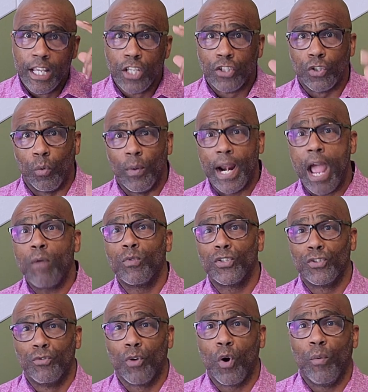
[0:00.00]
So when I was
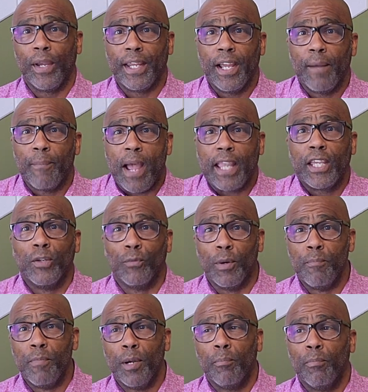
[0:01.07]
growing up, I can
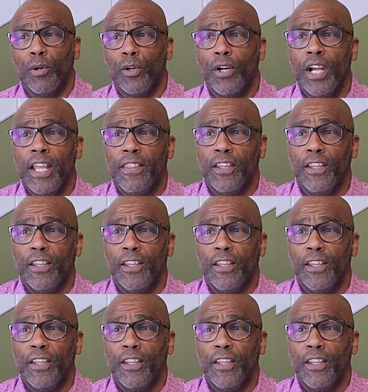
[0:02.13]
remember